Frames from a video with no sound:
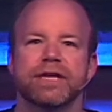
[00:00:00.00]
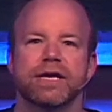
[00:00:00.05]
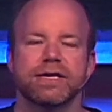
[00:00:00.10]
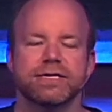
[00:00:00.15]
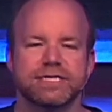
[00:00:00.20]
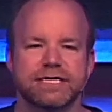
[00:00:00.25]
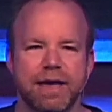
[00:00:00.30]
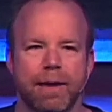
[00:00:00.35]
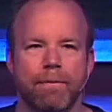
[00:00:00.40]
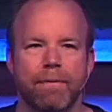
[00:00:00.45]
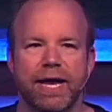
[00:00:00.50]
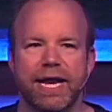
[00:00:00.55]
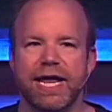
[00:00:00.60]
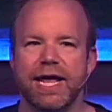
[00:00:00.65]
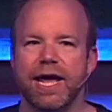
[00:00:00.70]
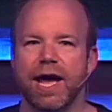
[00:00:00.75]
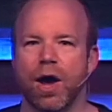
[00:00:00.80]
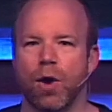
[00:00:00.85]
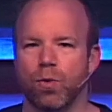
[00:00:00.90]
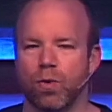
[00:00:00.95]

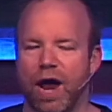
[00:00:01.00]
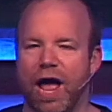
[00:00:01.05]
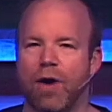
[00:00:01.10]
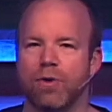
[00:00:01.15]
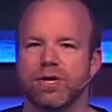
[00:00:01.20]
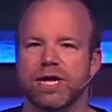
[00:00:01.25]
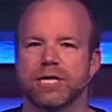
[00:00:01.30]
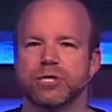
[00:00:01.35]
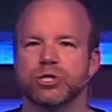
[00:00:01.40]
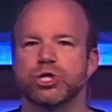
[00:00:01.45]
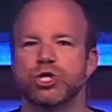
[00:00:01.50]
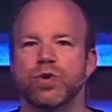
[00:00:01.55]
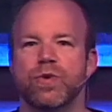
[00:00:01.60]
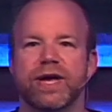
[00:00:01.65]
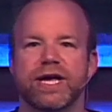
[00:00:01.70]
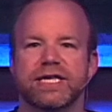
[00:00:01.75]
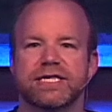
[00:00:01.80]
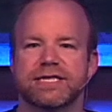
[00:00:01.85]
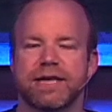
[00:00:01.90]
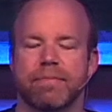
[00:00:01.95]
somebody around us
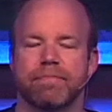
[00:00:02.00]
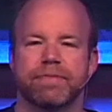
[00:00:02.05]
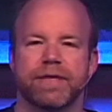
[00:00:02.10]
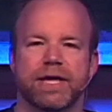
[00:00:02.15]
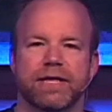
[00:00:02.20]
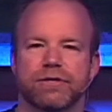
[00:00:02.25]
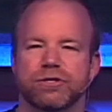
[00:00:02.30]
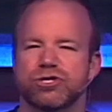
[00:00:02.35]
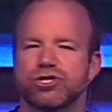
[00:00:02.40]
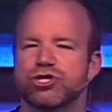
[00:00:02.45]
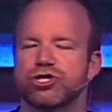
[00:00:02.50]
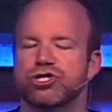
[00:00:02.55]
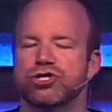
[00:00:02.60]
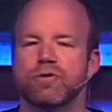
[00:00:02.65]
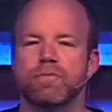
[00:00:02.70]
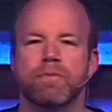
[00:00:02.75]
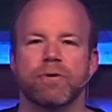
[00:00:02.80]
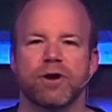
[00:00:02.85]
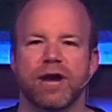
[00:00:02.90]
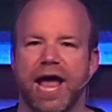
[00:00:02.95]
doing something
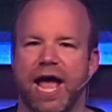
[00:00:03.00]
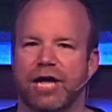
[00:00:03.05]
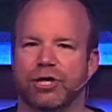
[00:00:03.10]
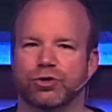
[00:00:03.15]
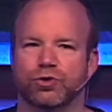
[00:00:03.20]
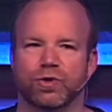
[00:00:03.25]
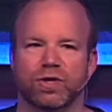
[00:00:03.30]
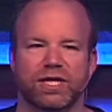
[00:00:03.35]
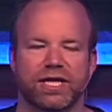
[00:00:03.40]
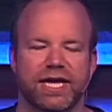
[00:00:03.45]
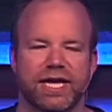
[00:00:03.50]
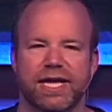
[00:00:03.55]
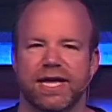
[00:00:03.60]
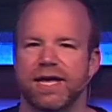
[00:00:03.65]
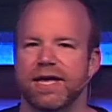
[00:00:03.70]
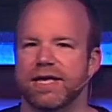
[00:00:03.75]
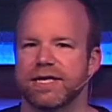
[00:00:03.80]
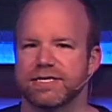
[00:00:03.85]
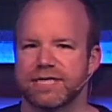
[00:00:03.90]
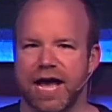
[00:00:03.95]
supernaturally
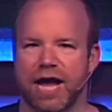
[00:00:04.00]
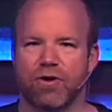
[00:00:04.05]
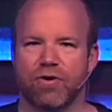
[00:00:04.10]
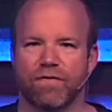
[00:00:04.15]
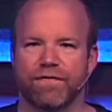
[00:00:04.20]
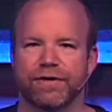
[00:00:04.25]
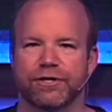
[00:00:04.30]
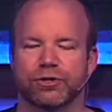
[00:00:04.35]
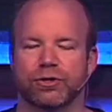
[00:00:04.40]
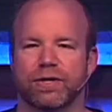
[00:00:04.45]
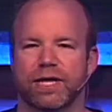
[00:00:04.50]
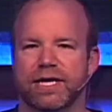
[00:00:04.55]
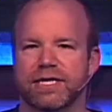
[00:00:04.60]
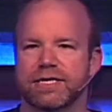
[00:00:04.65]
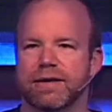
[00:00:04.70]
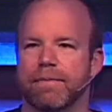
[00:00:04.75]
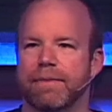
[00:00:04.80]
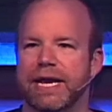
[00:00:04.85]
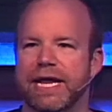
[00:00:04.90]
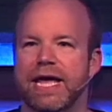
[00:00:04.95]
sacrificial, like
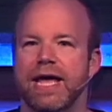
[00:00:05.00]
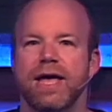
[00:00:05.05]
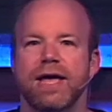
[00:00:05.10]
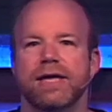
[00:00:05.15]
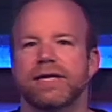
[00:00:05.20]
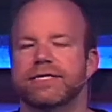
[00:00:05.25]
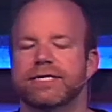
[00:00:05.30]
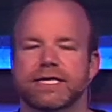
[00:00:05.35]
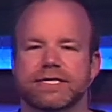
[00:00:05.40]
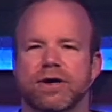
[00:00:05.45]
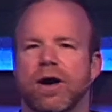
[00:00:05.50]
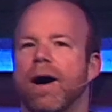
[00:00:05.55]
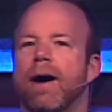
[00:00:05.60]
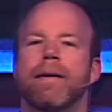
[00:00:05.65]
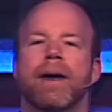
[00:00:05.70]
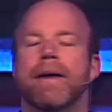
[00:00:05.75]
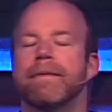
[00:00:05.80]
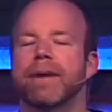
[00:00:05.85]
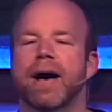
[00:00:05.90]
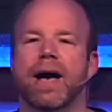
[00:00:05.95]
somebody says,
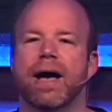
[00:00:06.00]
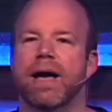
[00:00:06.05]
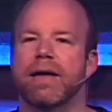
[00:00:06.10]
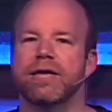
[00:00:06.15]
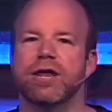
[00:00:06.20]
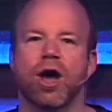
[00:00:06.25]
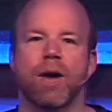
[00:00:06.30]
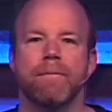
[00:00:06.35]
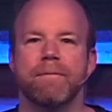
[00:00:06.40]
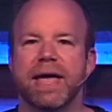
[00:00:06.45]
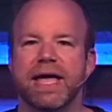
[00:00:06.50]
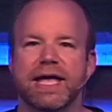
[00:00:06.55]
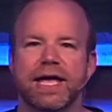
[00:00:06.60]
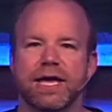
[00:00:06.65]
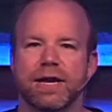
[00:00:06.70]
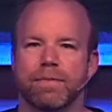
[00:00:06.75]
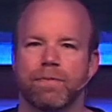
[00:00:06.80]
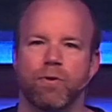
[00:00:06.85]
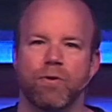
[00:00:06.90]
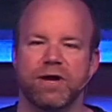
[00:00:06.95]
I'm making
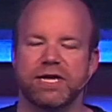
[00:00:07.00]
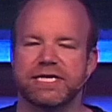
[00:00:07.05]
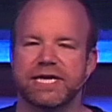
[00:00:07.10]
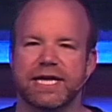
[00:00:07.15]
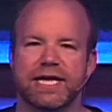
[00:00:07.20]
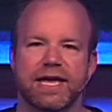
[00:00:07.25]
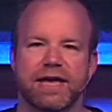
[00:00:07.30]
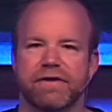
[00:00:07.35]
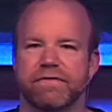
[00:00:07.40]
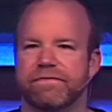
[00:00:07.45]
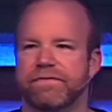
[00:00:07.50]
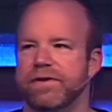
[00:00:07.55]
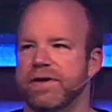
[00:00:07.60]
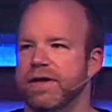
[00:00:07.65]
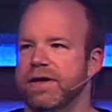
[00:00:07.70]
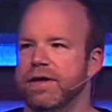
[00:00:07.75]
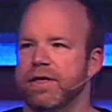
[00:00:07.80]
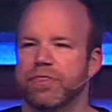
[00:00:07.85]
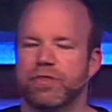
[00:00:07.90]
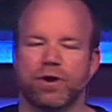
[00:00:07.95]
it a point to give
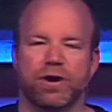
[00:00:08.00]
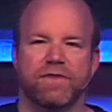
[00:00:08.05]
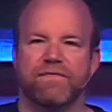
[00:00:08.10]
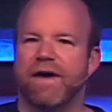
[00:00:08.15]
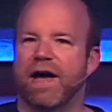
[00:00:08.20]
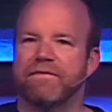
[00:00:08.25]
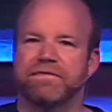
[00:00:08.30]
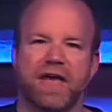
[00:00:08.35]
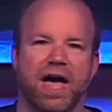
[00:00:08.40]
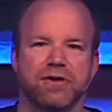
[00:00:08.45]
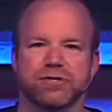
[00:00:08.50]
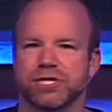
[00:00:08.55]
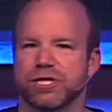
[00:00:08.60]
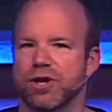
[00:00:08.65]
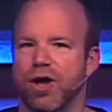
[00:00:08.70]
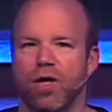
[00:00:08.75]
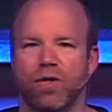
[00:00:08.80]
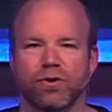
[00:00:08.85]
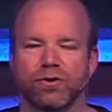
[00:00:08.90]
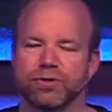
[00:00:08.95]

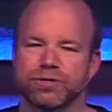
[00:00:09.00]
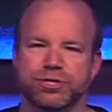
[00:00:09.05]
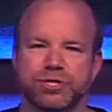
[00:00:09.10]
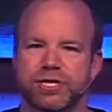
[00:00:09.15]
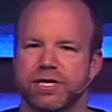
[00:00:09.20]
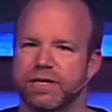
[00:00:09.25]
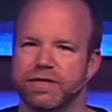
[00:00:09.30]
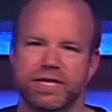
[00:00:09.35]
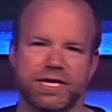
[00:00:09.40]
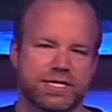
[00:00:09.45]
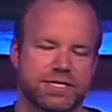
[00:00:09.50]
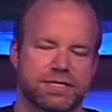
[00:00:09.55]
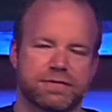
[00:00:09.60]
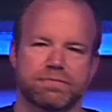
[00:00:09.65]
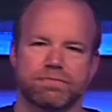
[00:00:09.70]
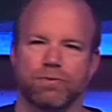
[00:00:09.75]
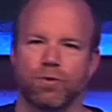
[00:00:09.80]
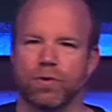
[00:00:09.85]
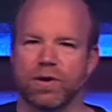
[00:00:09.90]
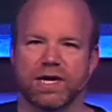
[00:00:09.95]
$35,000 to this
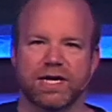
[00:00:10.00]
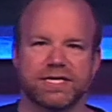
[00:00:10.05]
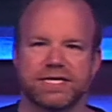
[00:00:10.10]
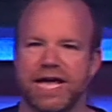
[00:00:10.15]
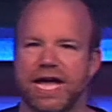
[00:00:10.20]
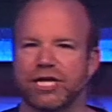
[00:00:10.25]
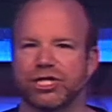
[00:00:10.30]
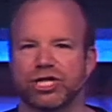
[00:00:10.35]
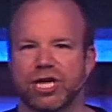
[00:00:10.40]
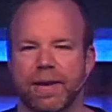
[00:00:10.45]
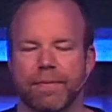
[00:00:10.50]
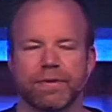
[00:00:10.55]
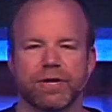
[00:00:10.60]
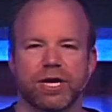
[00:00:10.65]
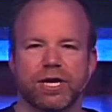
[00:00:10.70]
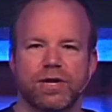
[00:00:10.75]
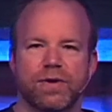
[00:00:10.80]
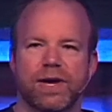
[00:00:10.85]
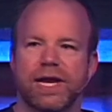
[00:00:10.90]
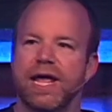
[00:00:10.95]
organization, I'm going to
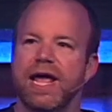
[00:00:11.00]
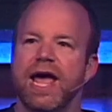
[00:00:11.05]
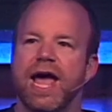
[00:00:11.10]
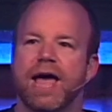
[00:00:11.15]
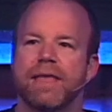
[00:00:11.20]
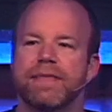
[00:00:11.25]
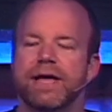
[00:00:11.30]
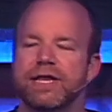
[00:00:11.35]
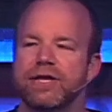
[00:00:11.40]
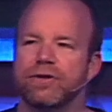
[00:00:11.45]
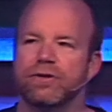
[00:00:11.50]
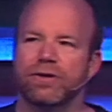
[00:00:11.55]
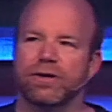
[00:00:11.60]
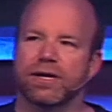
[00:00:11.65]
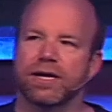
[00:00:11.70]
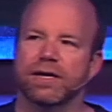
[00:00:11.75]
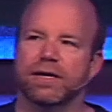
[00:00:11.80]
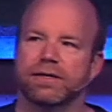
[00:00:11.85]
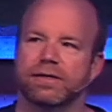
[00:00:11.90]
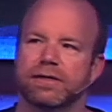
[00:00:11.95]
do it. And then you look
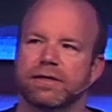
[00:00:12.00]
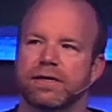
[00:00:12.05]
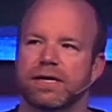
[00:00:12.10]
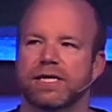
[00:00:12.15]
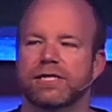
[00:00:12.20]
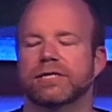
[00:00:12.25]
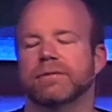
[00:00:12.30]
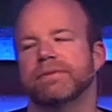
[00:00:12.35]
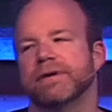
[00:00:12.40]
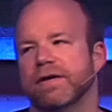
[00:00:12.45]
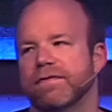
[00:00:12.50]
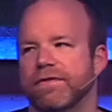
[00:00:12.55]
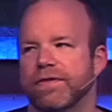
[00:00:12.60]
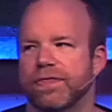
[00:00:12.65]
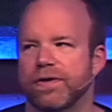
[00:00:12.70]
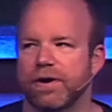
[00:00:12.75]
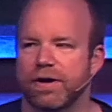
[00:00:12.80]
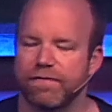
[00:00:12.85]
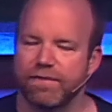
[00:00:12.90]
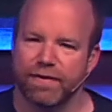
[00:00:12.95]
and go, oh, I should be giving
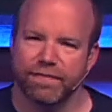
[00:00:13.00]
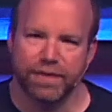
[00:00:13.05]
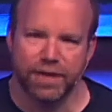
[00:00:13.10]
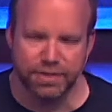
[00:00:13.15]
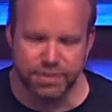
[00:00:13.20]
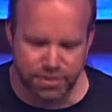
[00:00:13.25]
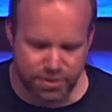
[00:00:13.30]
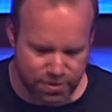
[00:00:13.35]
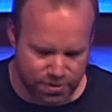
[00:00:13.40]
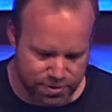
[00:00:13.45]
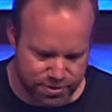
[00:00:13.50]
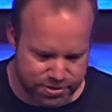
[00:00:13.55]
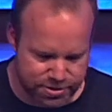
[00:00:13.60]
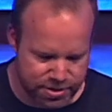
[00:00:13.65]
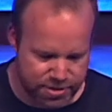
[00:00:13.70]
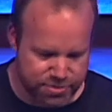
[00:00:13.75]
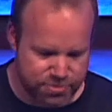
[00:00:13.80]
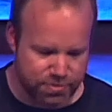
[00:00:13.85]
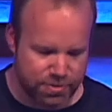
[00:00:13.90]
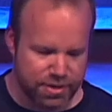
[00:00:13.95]
$35,000 to
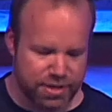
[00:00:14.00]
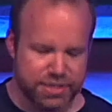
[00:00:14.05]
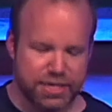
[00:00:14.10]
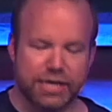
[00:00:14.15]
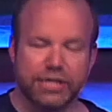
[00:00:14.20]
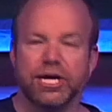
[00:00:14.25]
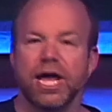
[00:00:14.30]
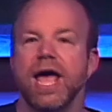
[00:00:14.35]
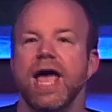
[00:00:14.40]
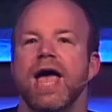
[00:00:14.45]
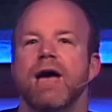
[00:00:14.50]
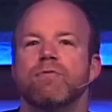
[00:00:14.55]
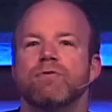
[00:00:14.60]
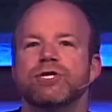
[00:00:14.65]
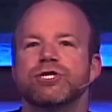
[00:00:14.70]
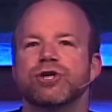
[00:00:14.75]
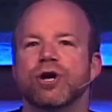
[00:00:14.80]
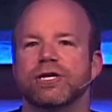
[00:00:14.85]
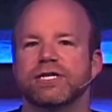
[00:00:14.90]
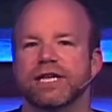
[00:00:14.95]
this organization. And we
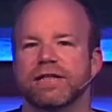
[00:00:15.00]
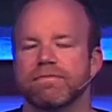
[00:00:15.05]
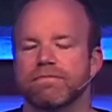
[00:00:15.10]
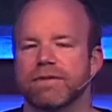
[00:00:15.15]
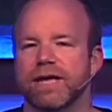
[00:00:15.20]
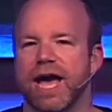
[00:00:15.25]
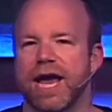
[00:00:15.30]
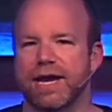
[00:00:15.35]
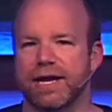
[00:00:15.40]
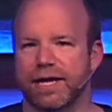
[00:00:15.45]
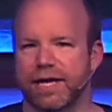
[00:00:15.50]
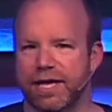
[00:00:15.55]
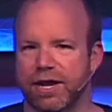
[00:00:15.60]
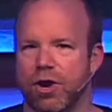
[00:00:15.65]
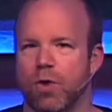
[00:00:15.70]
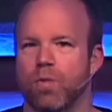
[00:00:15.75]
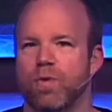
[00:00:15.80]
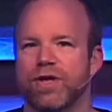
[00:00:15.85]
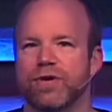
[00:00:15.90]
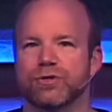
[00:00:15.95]
start to kind of get
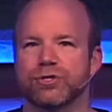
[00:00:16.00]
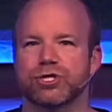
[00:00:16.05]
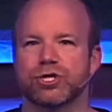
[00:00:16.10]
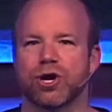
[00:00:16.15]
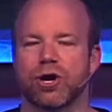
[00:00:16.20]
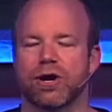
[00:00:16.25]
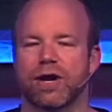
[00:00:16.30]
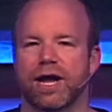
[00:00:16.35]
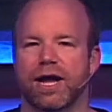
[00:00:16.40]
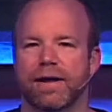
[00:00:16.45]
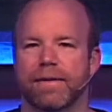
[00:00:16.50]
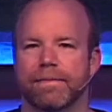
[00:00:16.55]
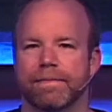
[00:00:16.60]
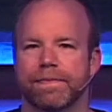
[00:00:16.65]
our wheels turning.